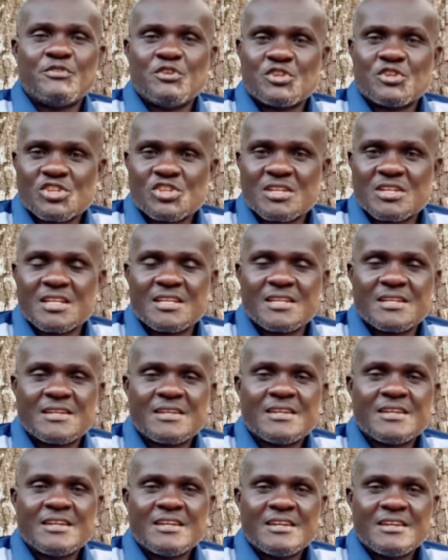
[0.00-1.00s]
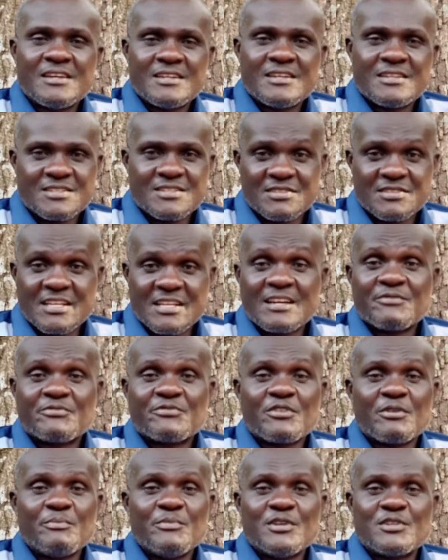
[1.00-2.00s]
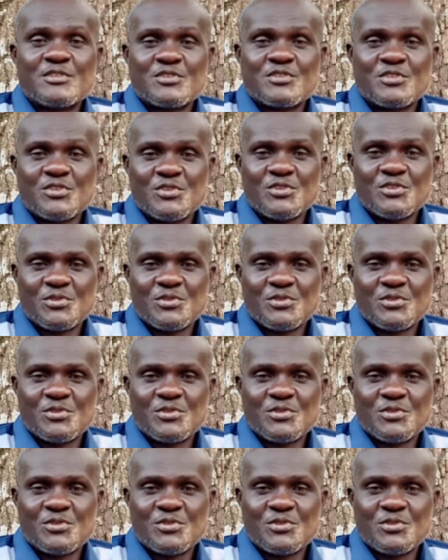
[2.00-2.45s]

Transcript: What do you think about this? I'll